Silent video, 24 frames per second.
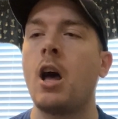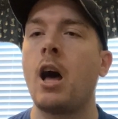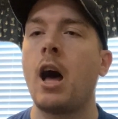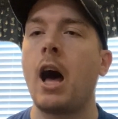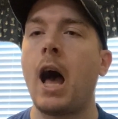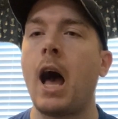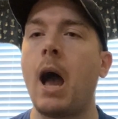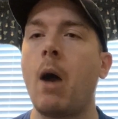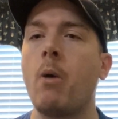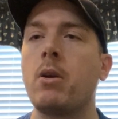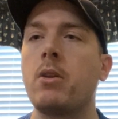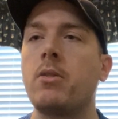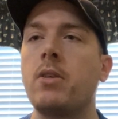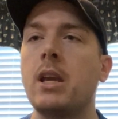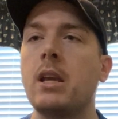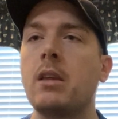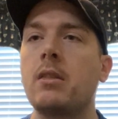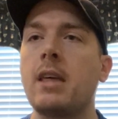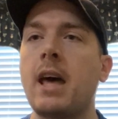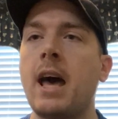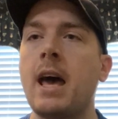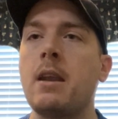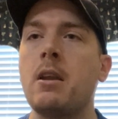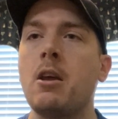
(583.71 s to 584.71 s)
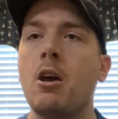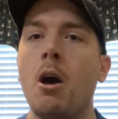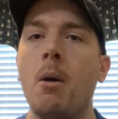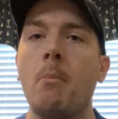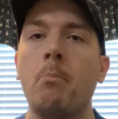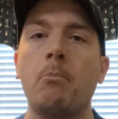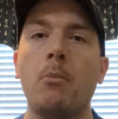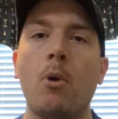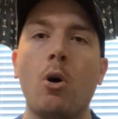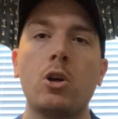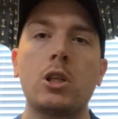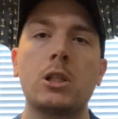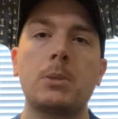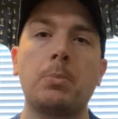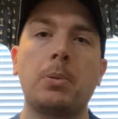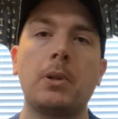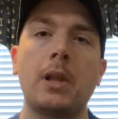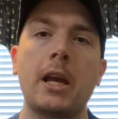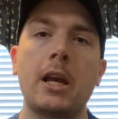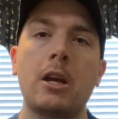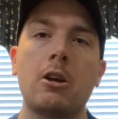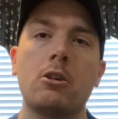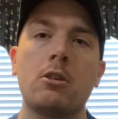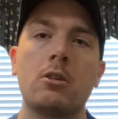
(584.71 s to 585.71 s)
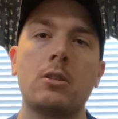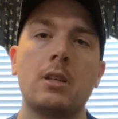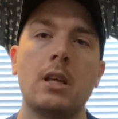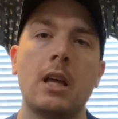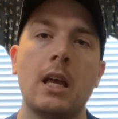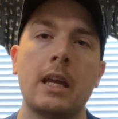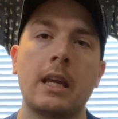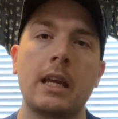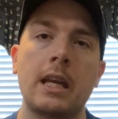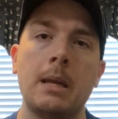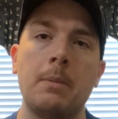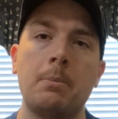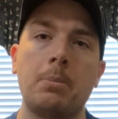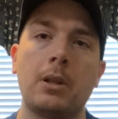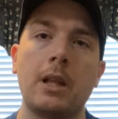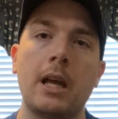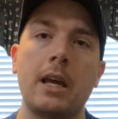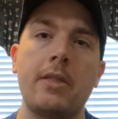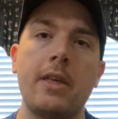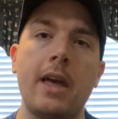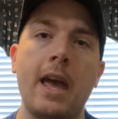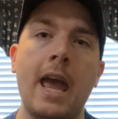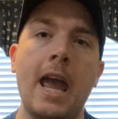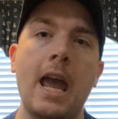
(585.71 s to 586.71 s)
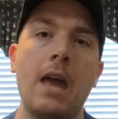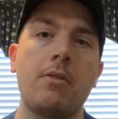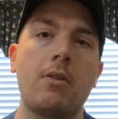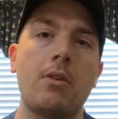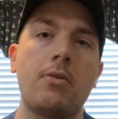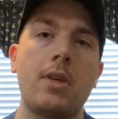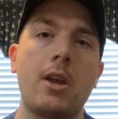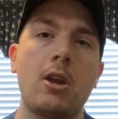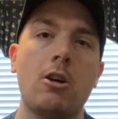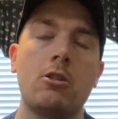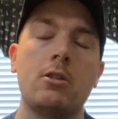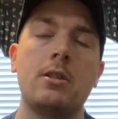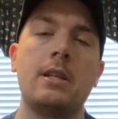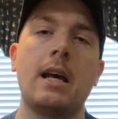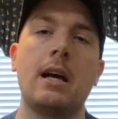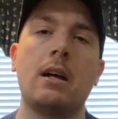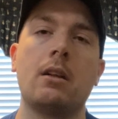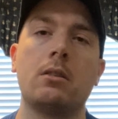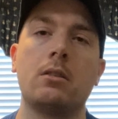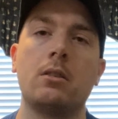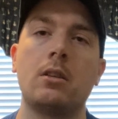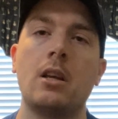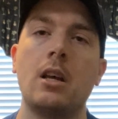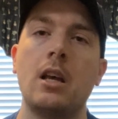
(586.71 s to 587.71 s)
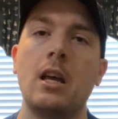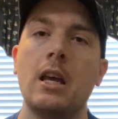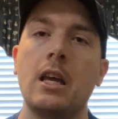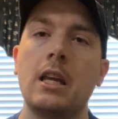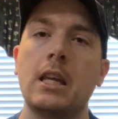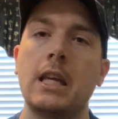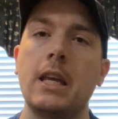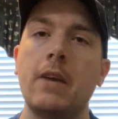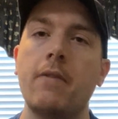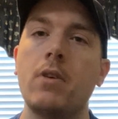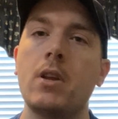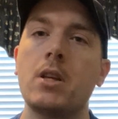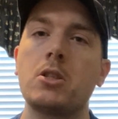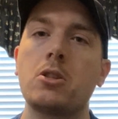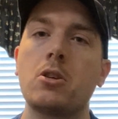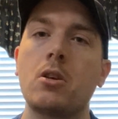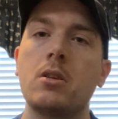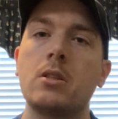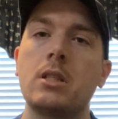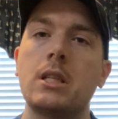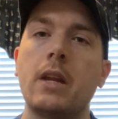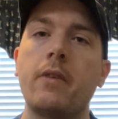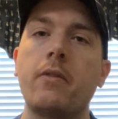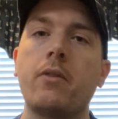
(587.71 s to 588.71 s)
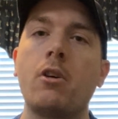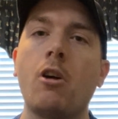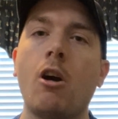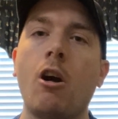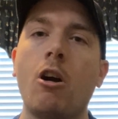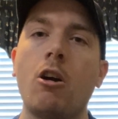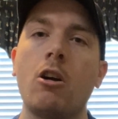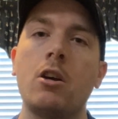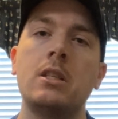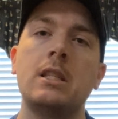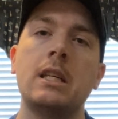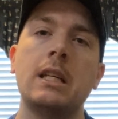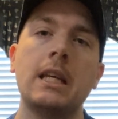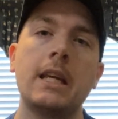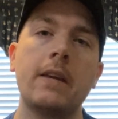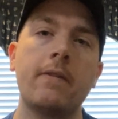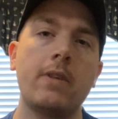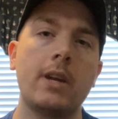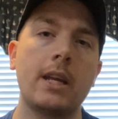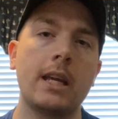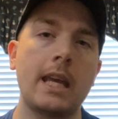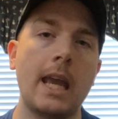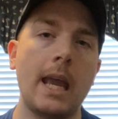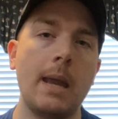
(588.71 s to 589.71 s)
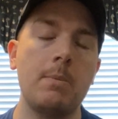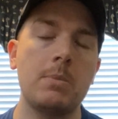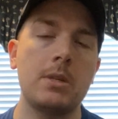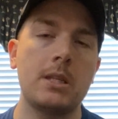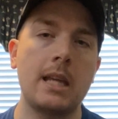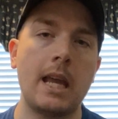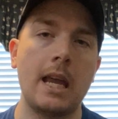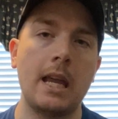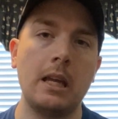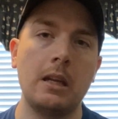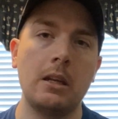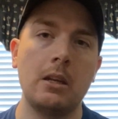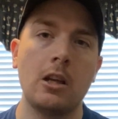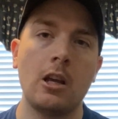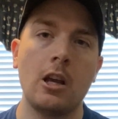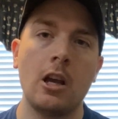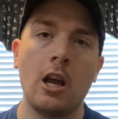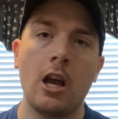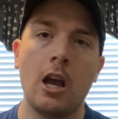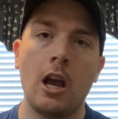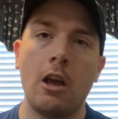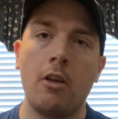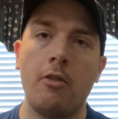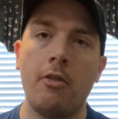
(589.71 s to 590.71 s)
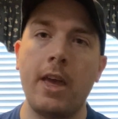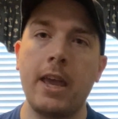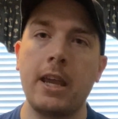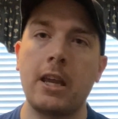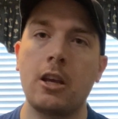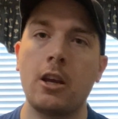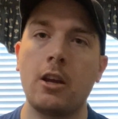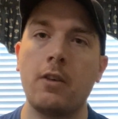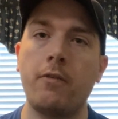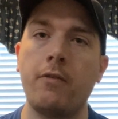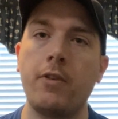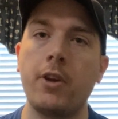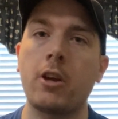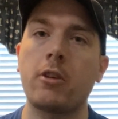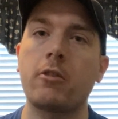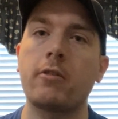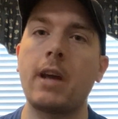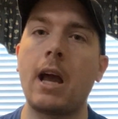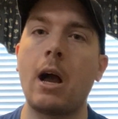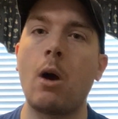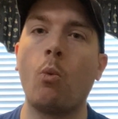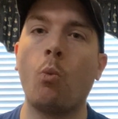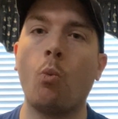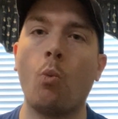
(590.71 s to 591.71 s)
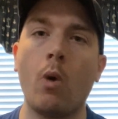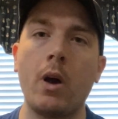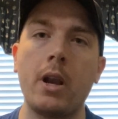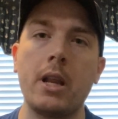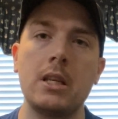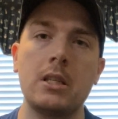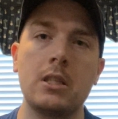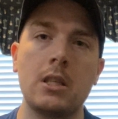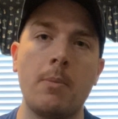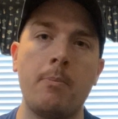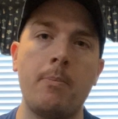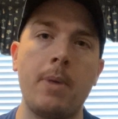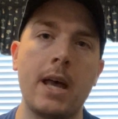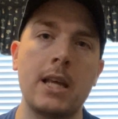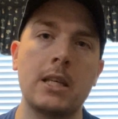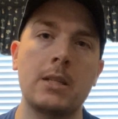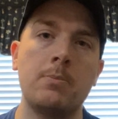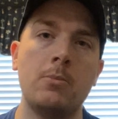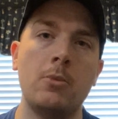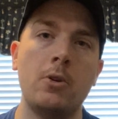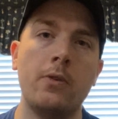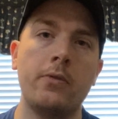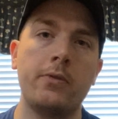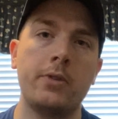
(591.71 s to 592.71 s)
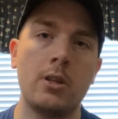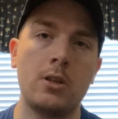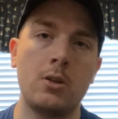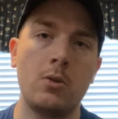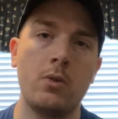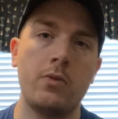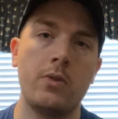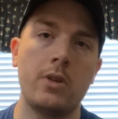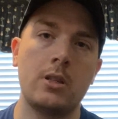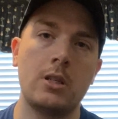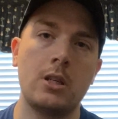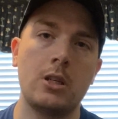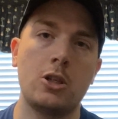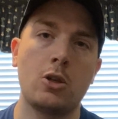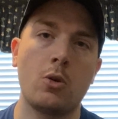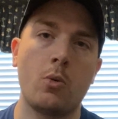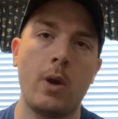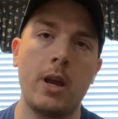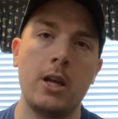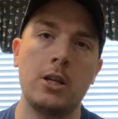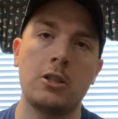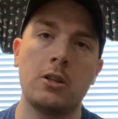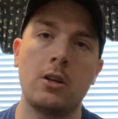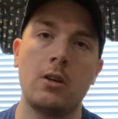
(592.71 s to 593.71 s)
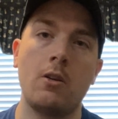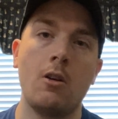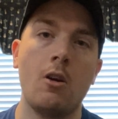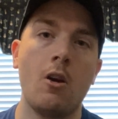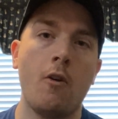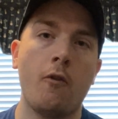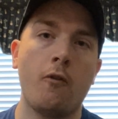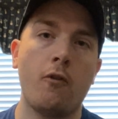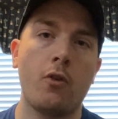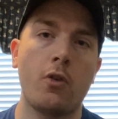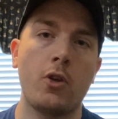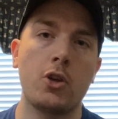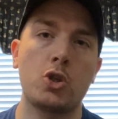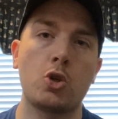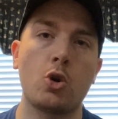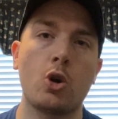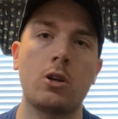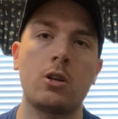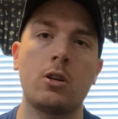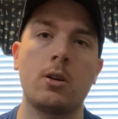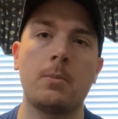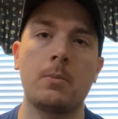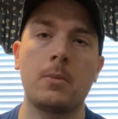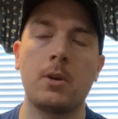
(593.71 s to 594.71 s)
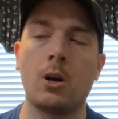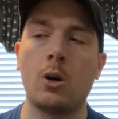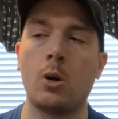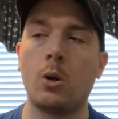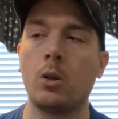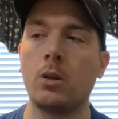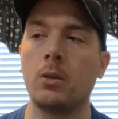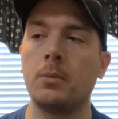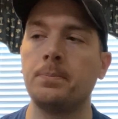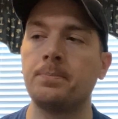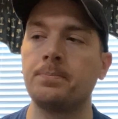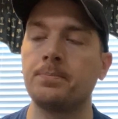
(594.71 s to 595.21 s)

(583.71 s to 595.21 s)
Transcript: I would think that most players can play the hand that they are dealt. Given a certain set of cards and given a game state, they can figure out what is the best move to do in this situation for the short-term goal.